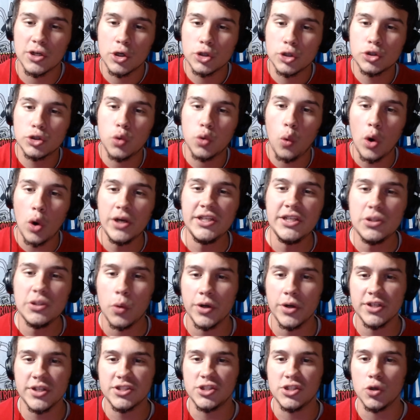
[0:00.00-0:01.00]
twenty
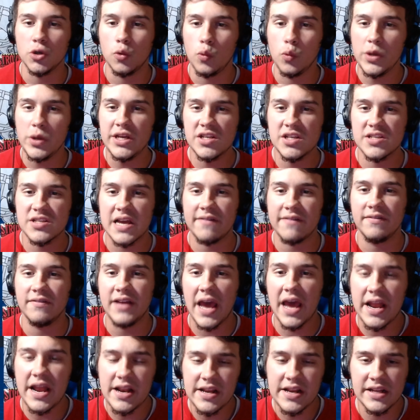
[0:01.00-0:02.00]
twenty-two, Week seven,
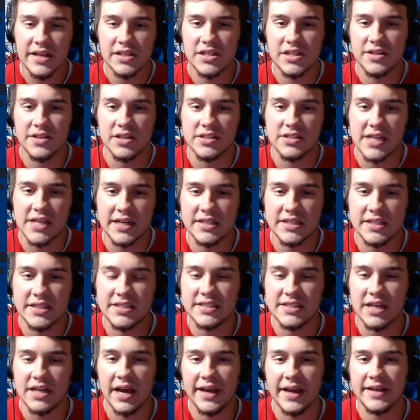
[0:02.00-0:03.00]
heading into the Tennessee
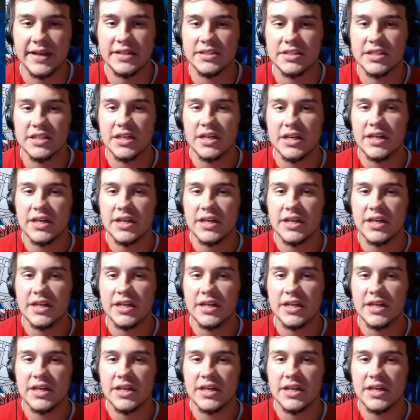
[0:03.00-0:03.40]
Titans.